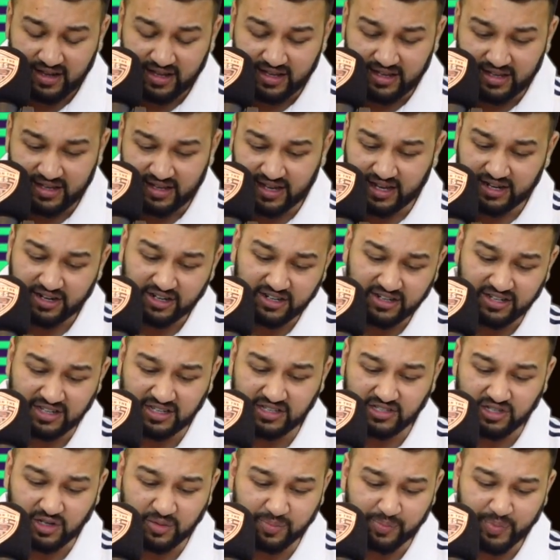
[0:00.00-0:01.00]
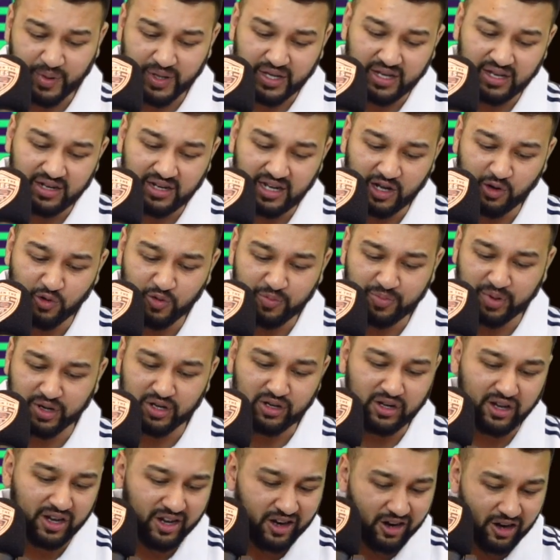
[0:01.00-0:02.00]
He had a decent pick in there with
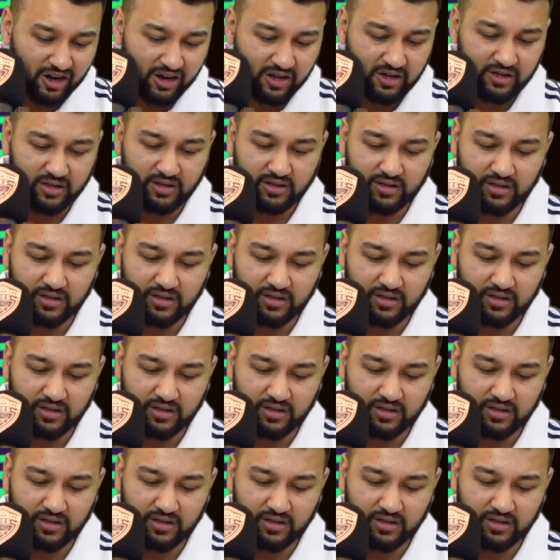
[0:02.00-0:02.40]
Paqueta.